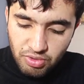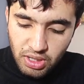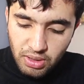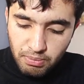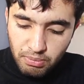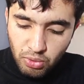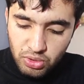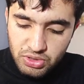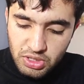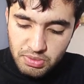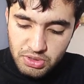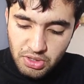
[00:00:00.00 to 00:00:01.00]
three, both
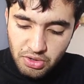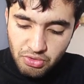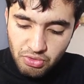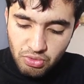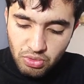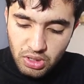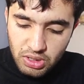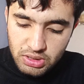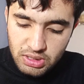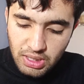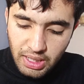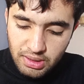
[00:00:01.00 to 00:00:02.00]
statements are true,
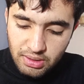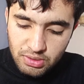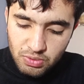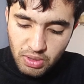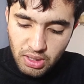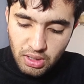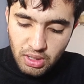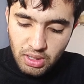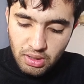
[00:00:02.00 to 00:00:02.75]
just like this way.